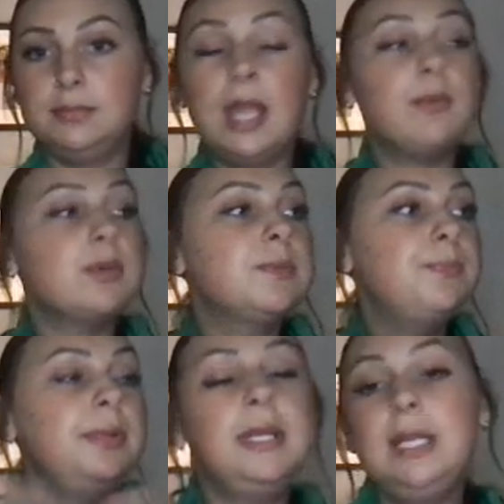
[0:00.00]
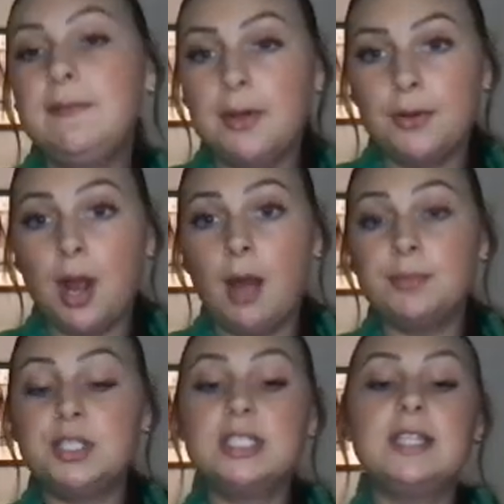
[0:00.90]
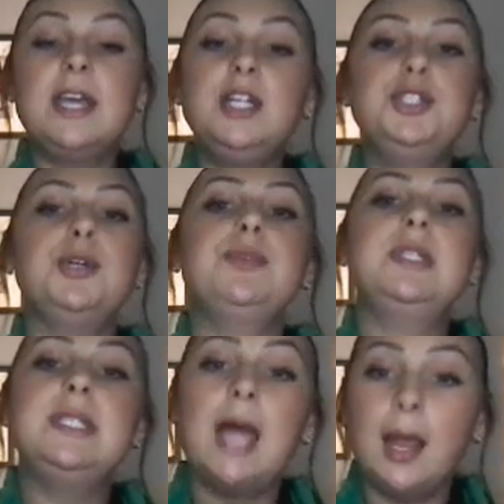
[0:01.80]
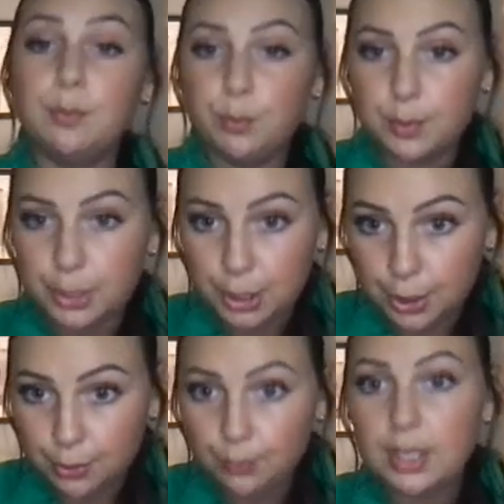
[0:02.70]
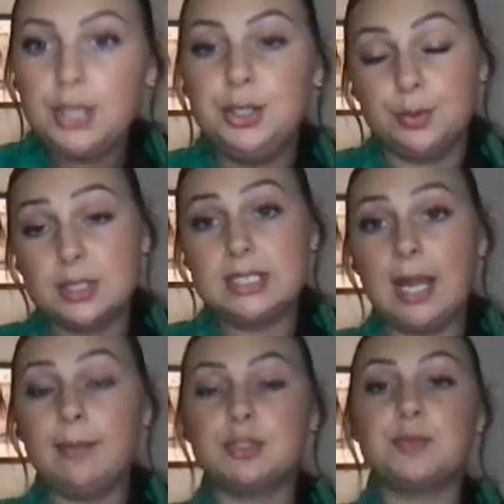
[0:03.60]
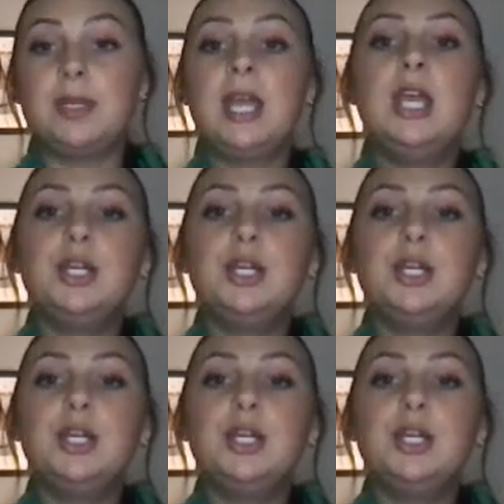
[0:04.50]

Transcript: There was plenty of other options. They chose to dine with you in your establishment.